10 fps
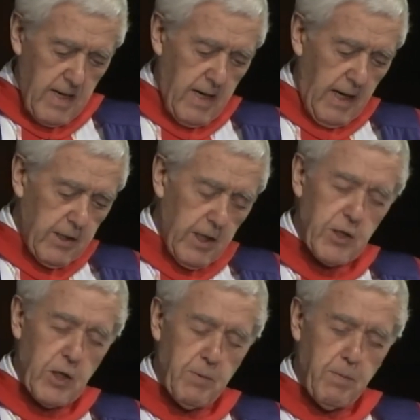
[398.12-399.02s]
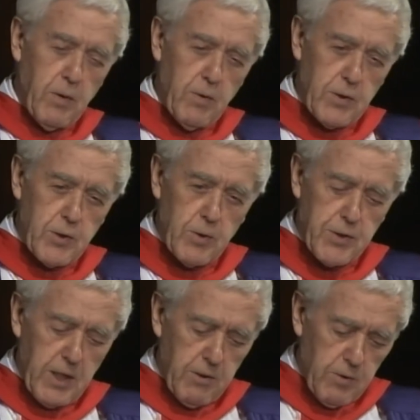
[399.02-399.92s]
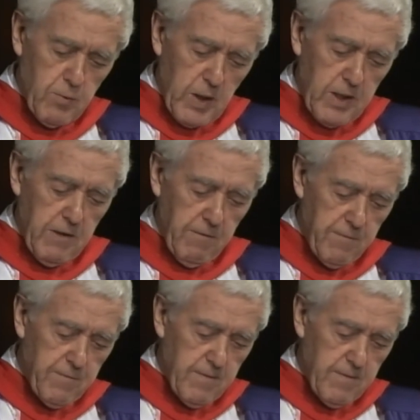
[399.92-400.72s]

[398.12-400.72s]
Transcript: And yet she paused also to relive